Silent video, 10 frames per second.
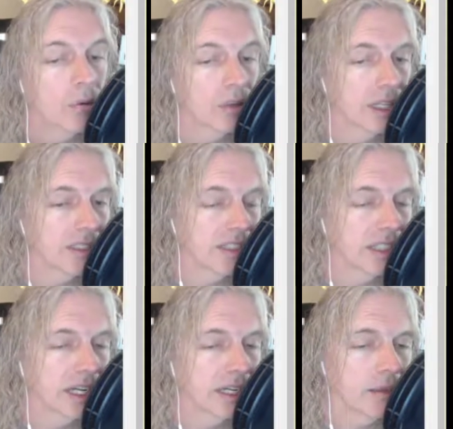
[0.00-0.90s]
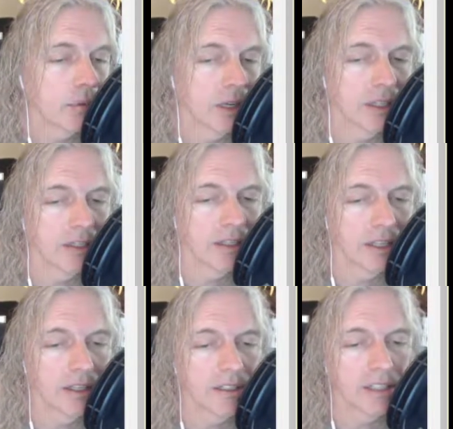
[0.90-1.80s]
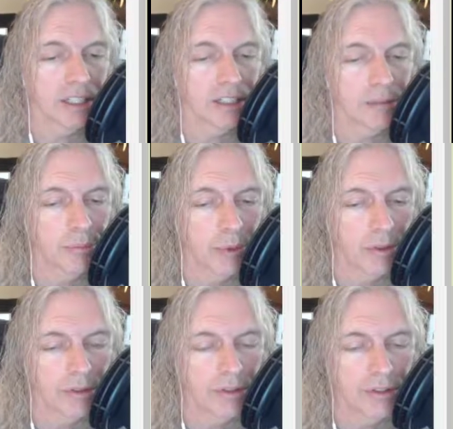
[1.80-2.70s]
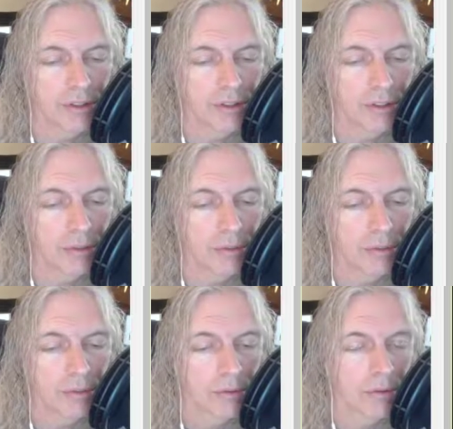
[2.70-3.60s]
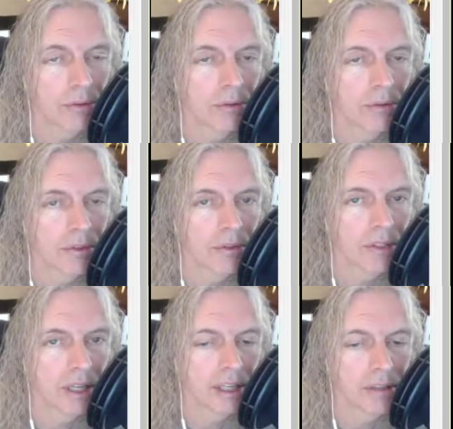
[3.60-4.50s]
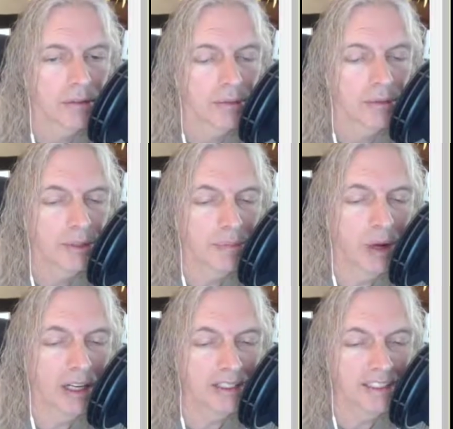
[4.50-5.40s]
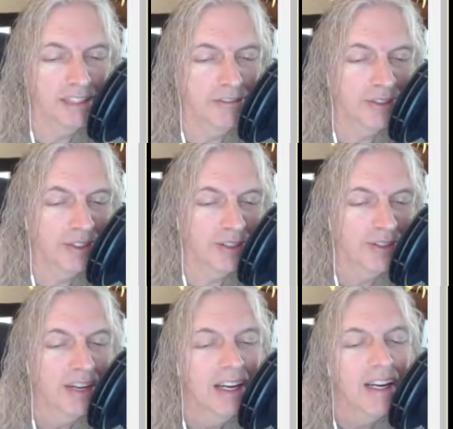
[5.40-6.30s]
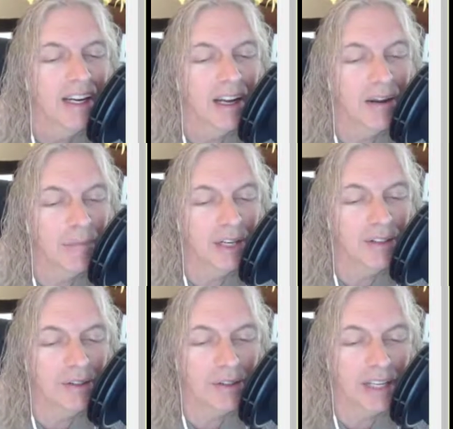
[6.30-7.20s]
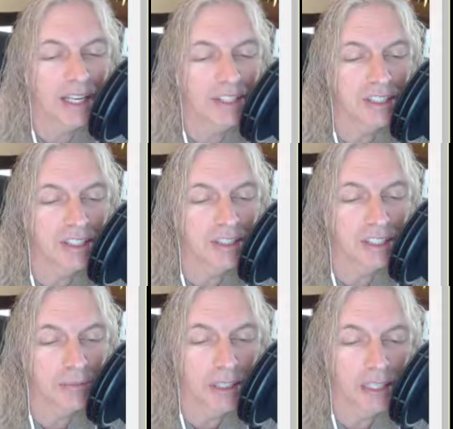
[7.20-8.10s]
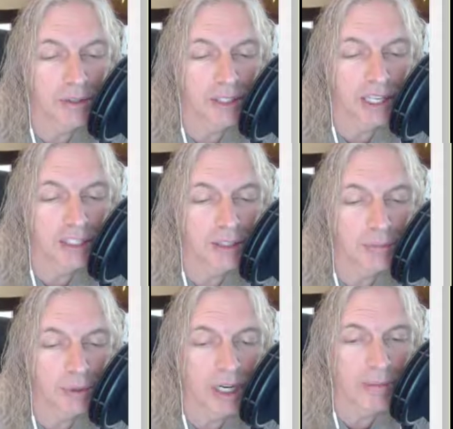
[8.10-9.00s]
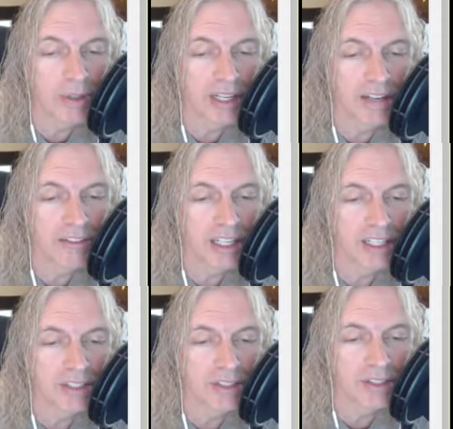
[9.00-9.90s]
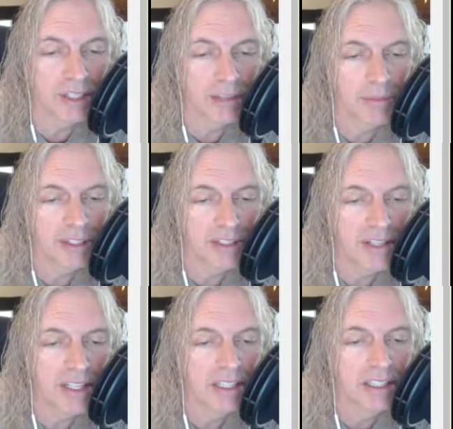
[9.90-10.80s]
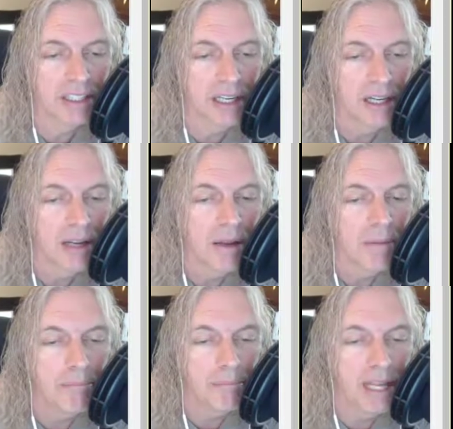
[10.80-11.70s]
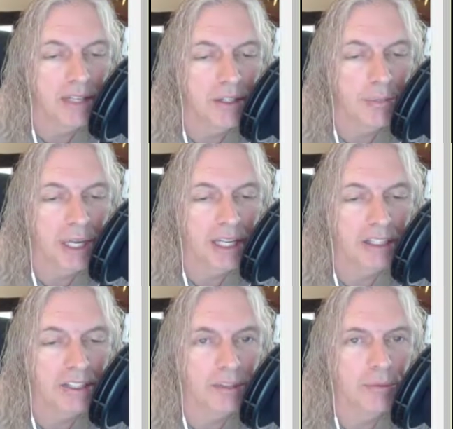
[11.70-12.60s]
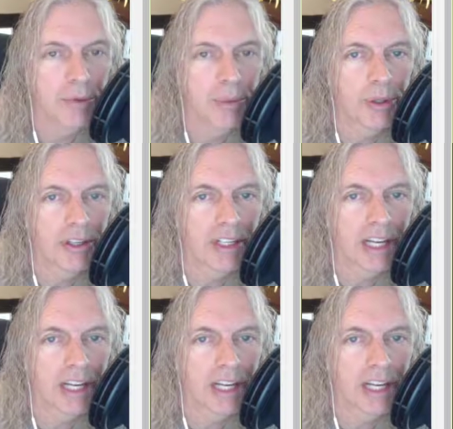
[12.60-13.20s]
One last thing I wanted to tell you that's actually important to do, or it's not going to be responsive to you. Menu locations, display location, primary navigation. So that means this menu page that we're putting